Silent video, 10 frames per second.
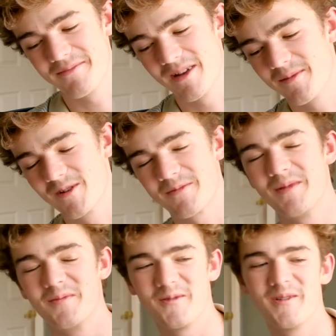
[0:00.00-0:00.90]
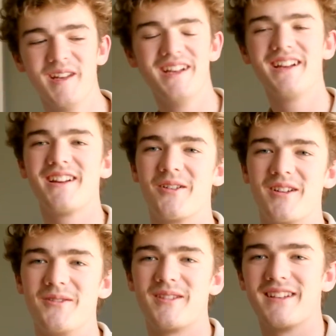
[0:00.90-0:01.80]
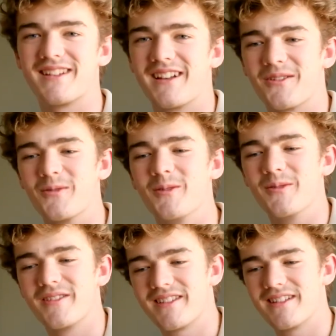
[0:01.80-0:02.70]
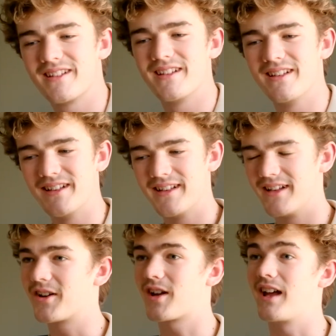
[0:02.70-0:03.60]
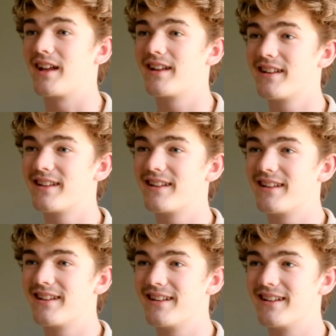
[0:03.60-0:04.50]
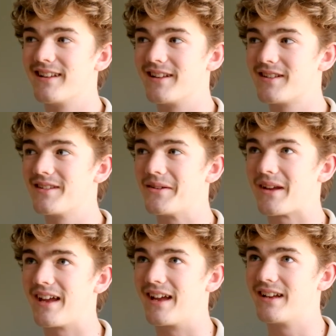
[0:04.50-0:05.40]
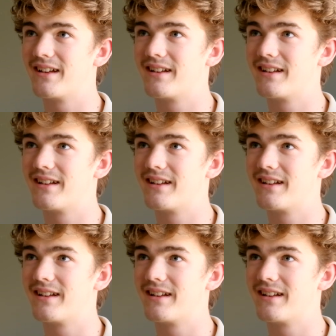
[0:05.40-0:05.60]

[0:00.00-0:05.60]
met a bunch of people going to UC Santa Cruz. Okay, this is okay.